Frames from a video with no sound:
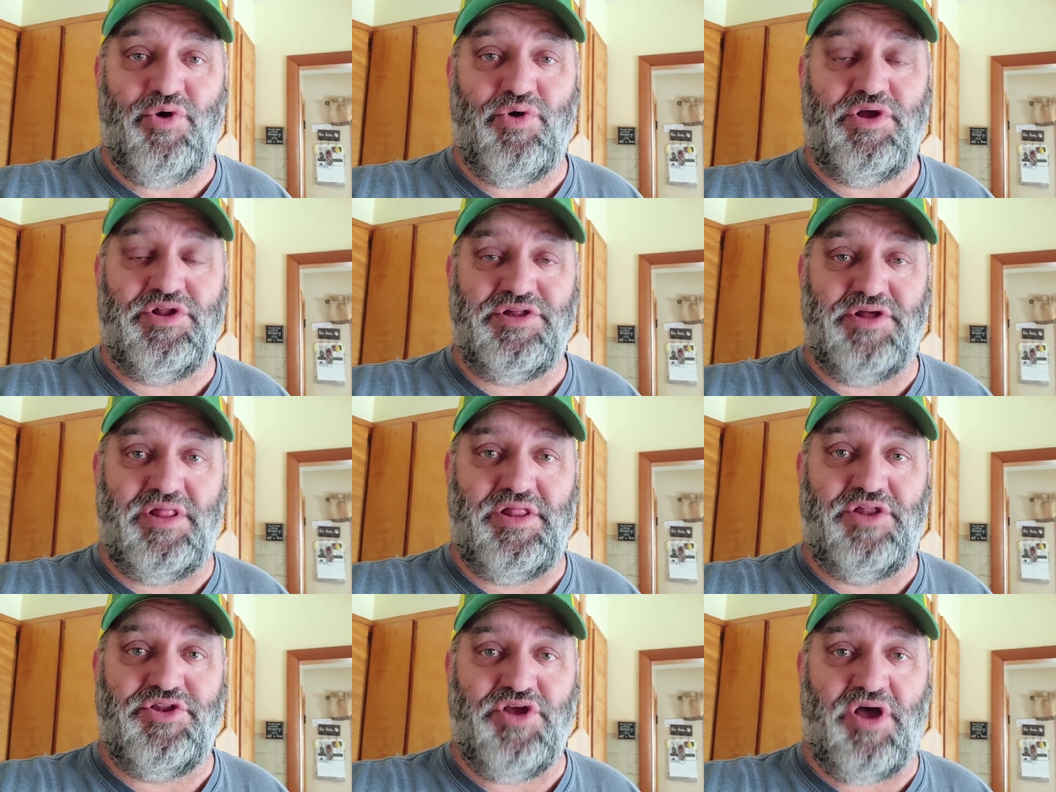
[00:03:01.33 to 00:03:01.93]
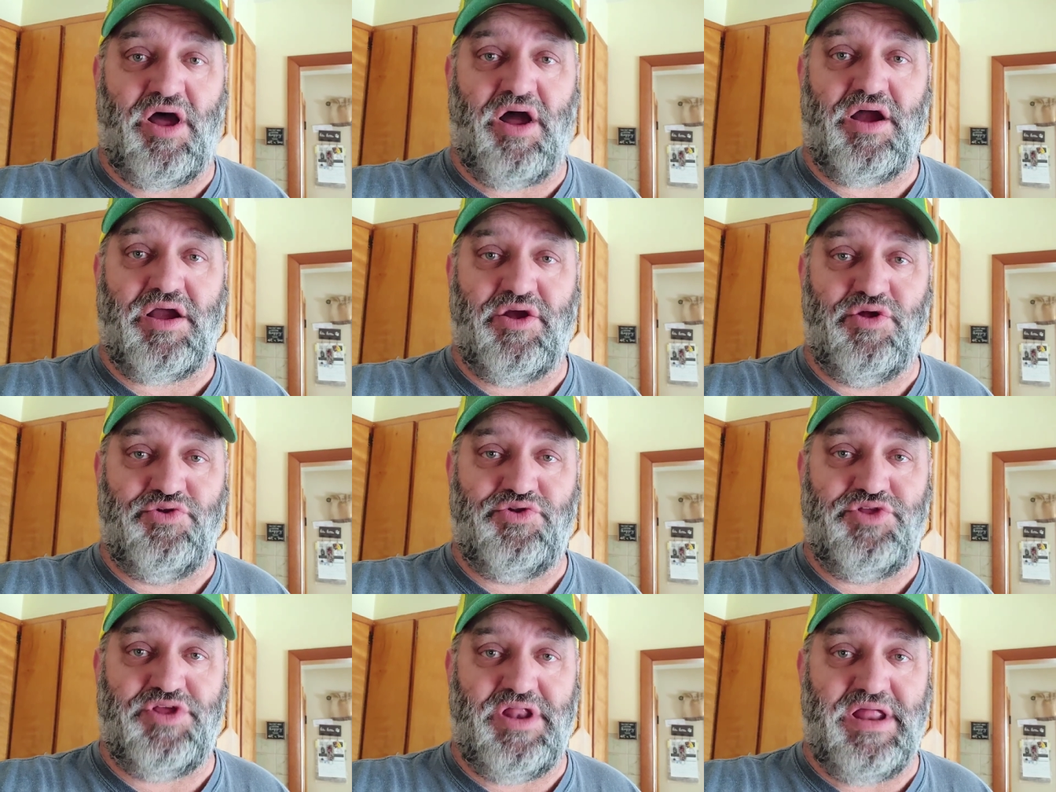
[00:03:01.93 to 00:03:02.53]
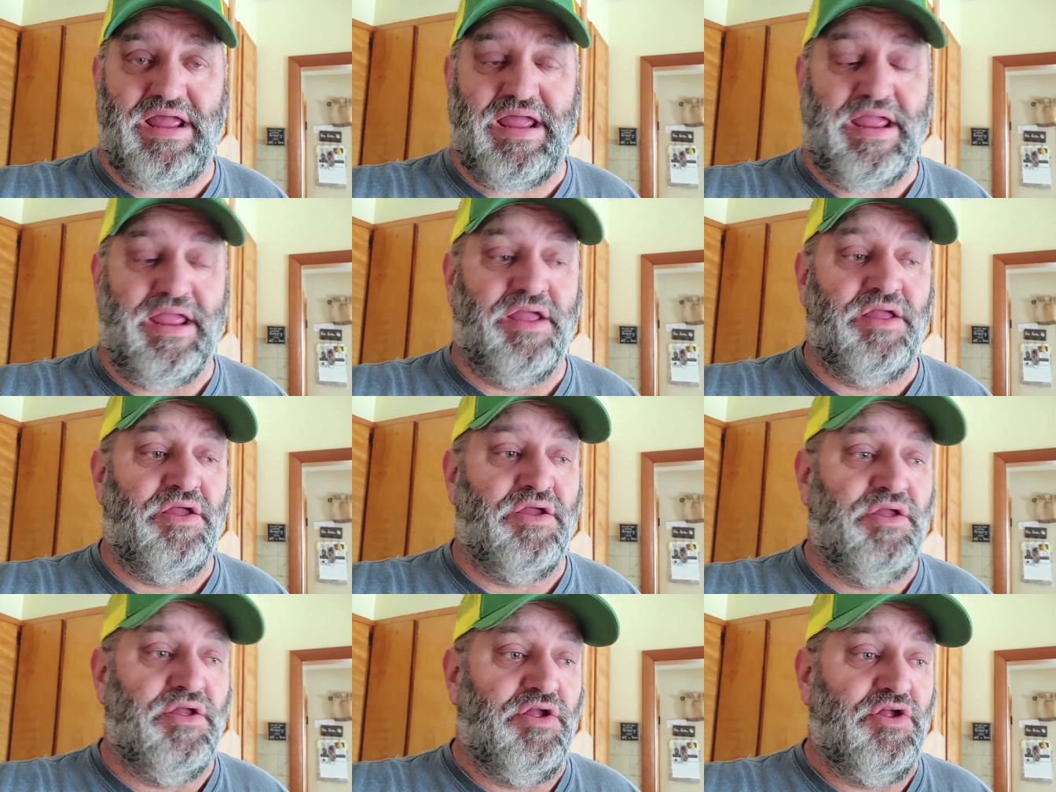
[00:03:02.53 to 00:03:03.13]
focus on the tacos today.
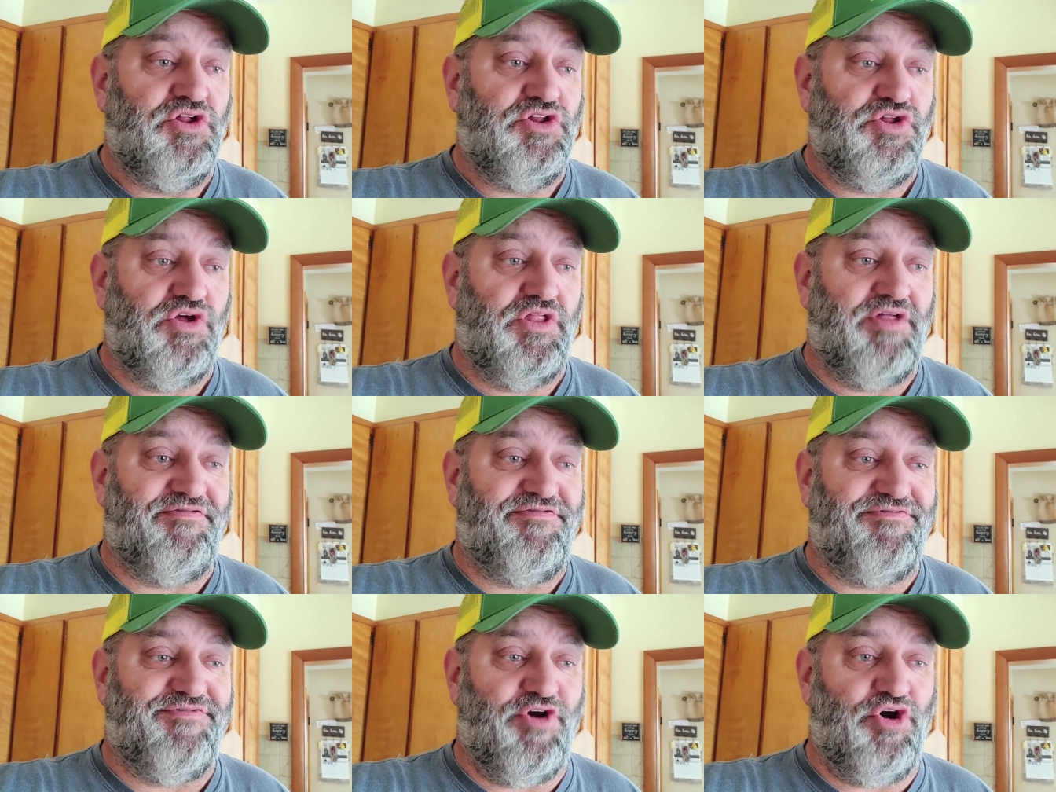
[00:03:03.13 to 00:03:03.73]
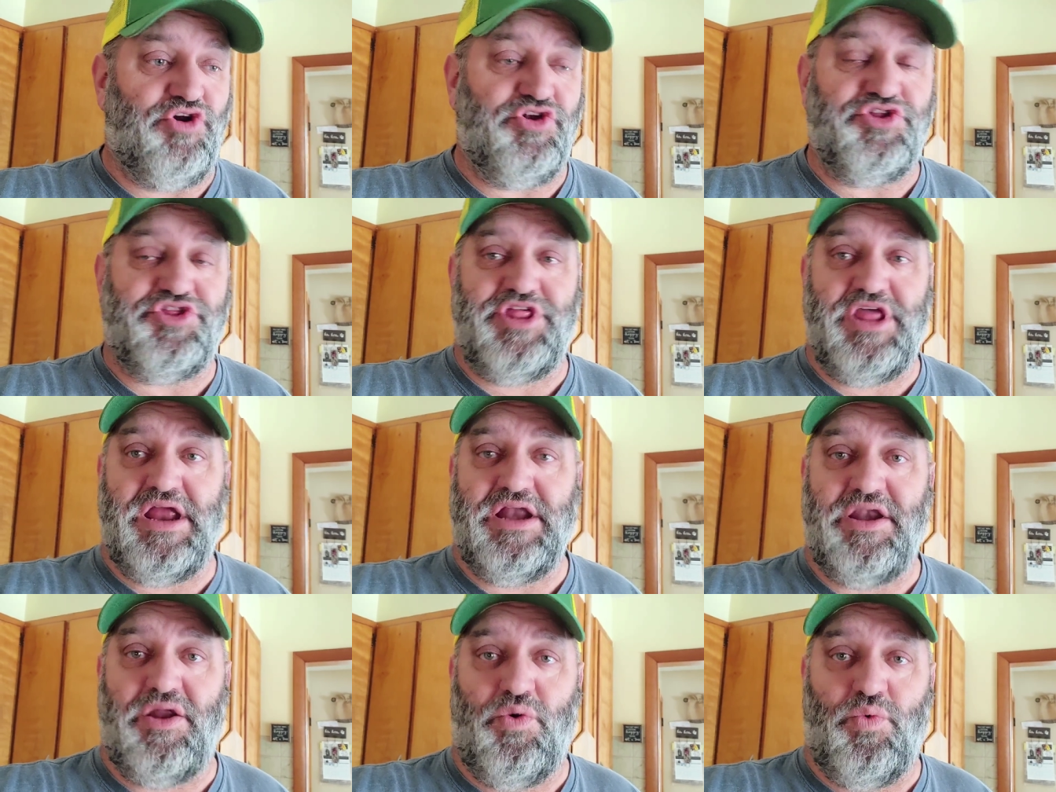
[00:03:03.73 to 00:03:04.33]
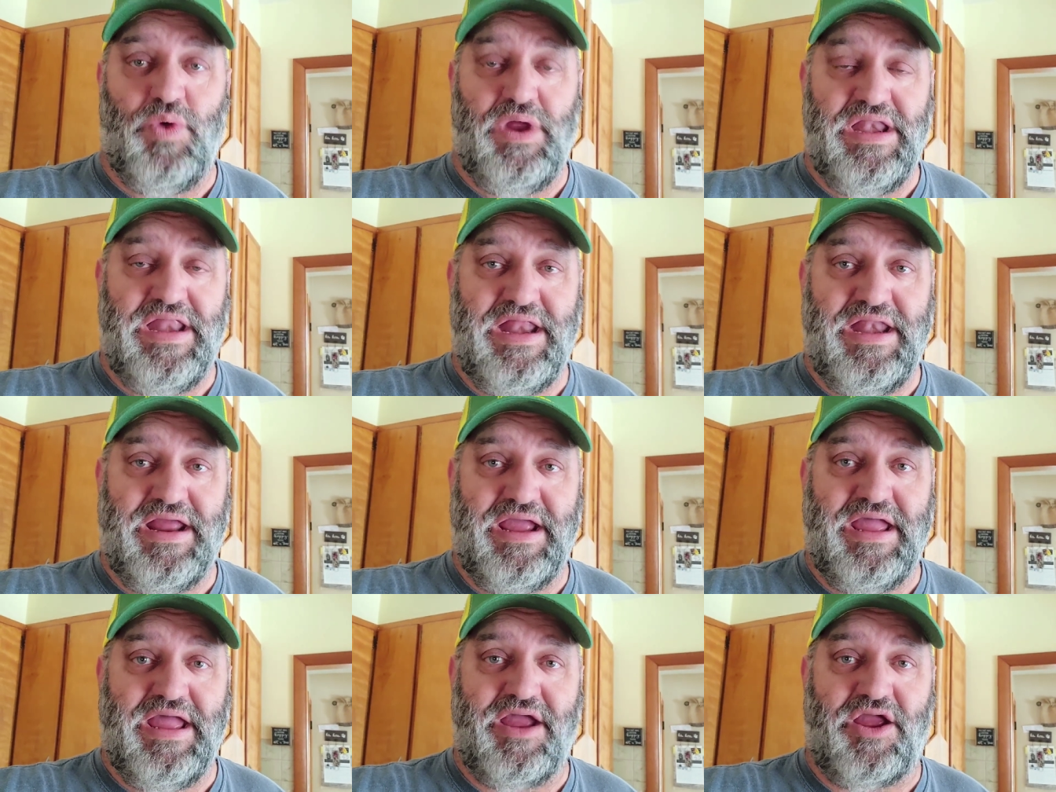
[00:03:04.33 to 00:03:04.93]
So the first thing that we
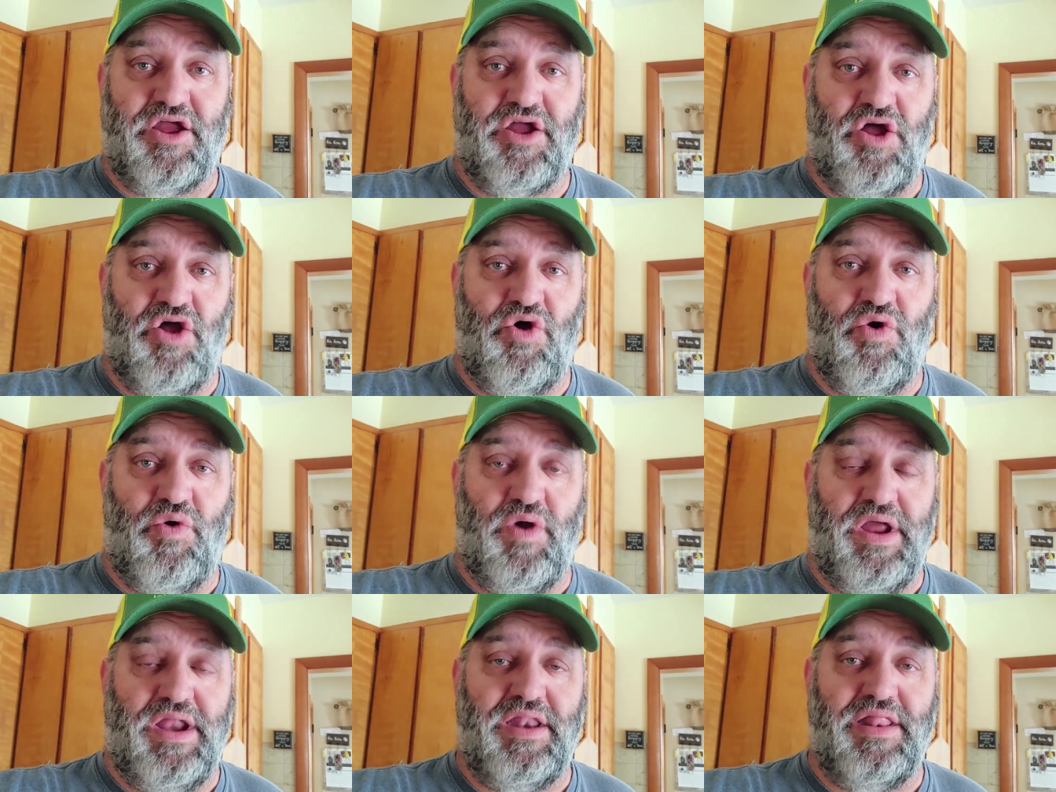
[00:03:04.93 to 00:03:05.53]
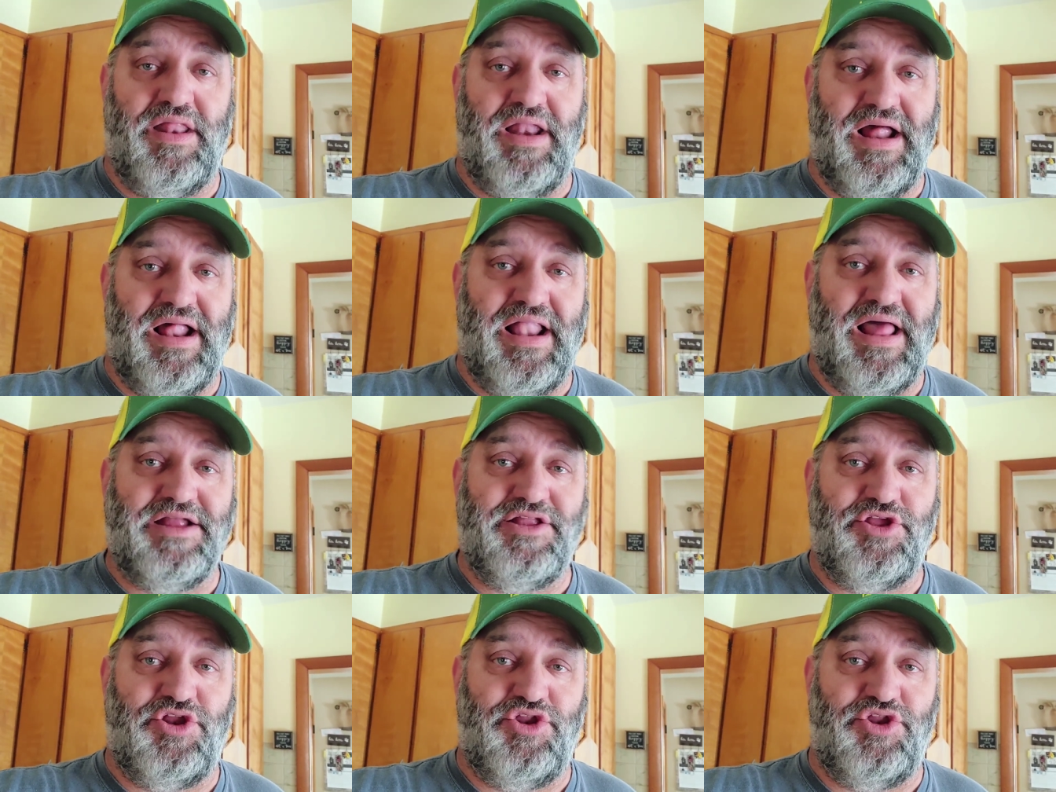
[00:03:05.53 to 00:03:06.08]
need to get going that I like